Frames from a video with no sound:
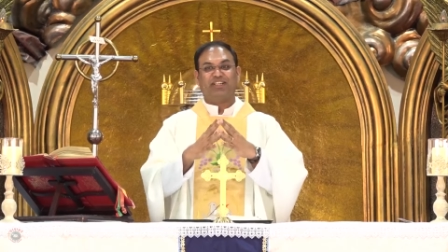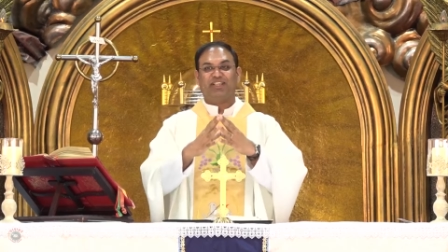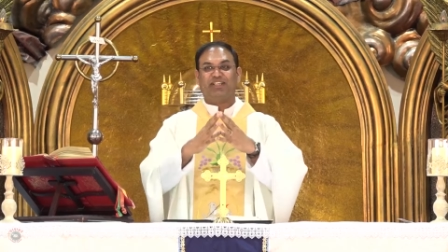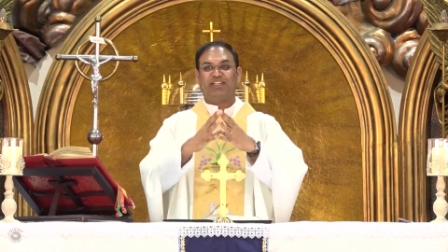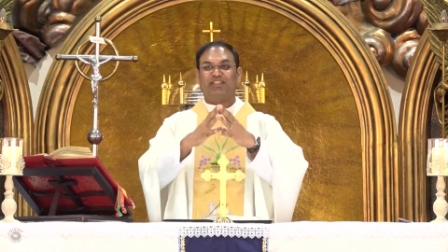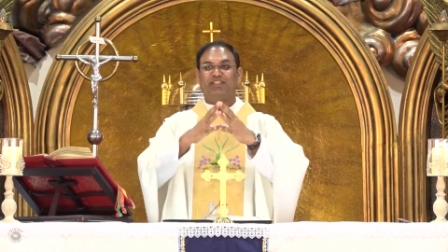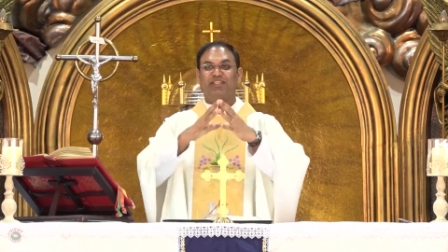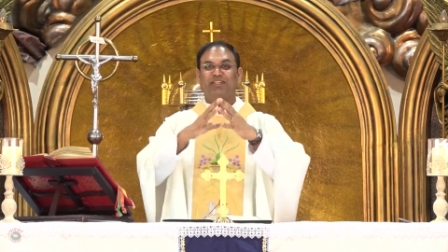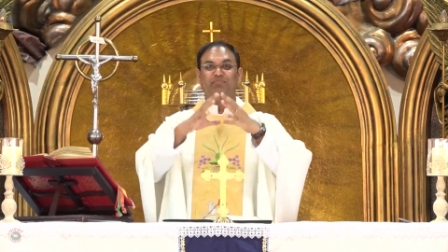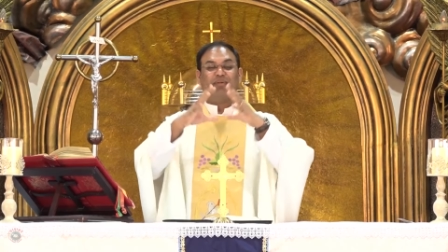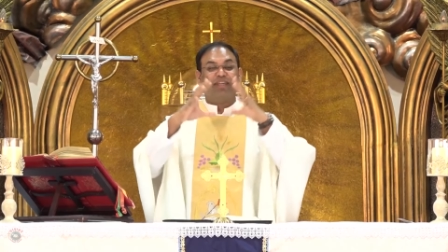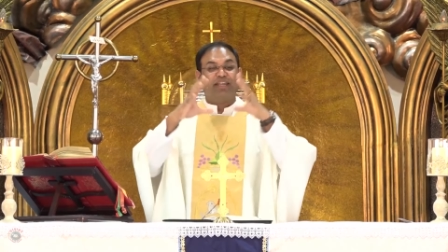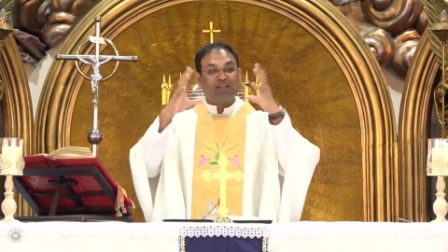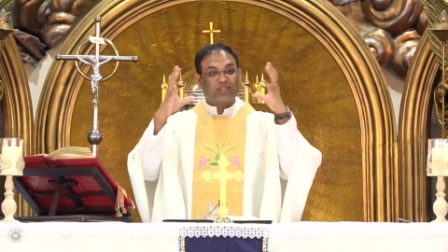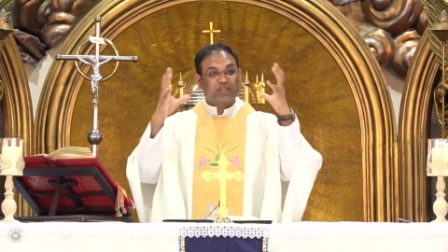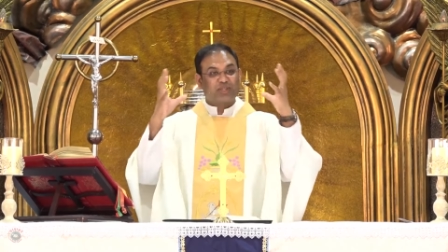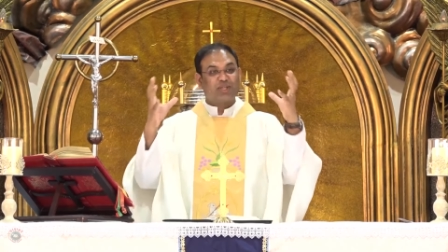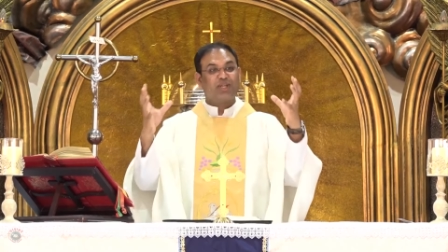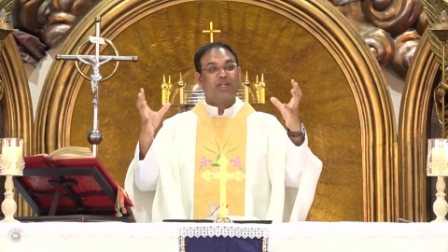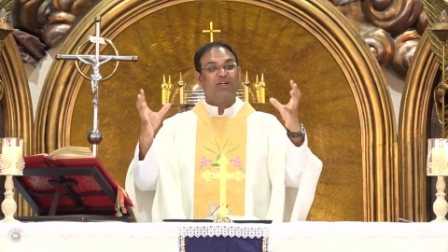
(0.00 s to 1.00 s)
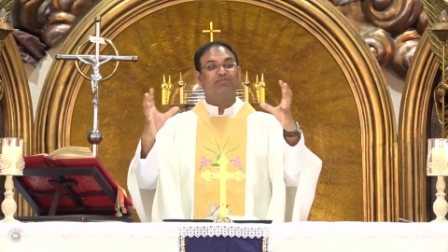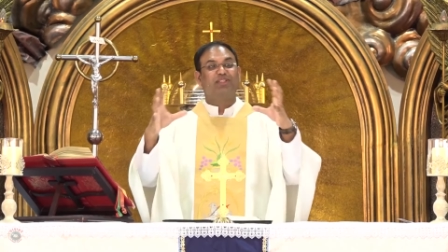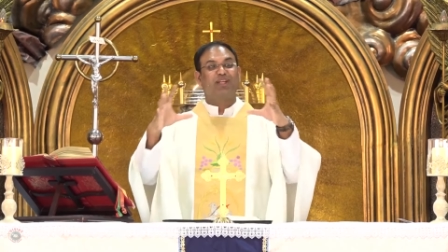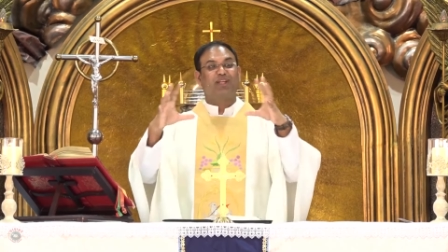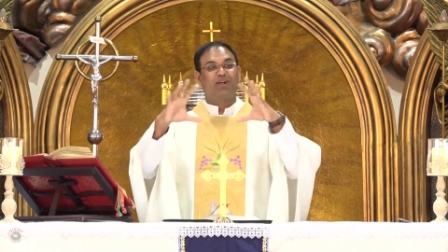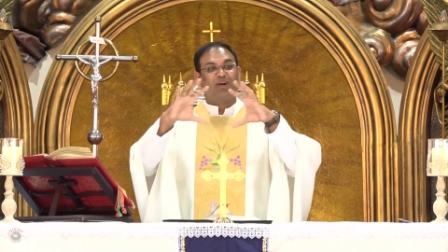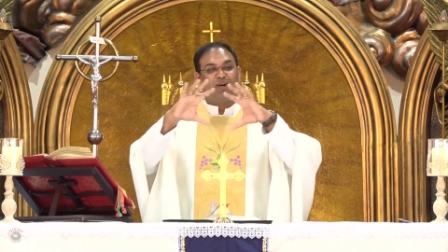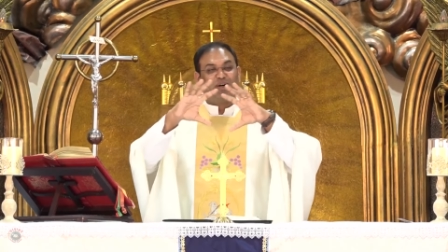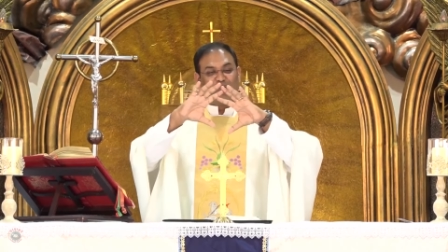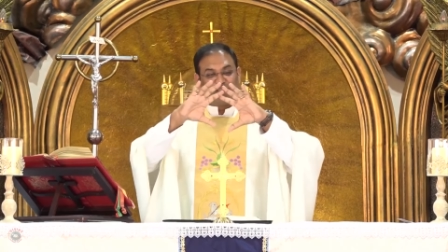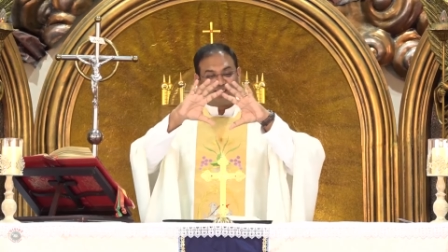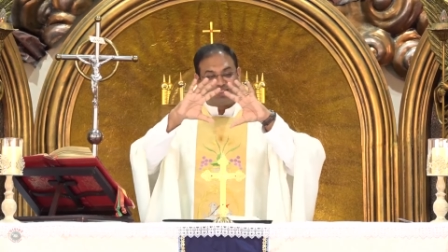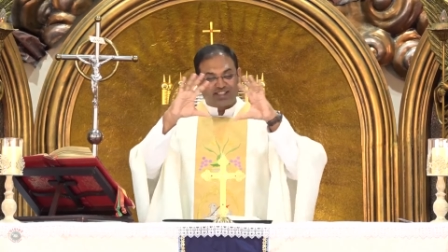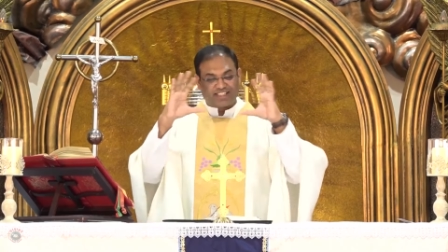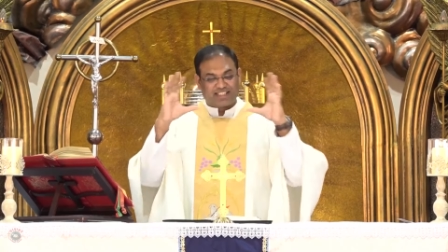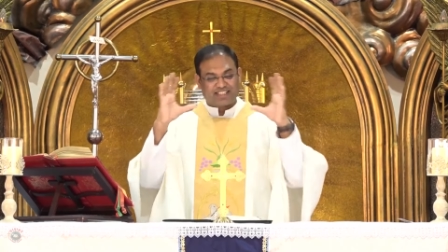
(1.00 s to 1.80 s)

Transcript: the, the ministry of the Lord,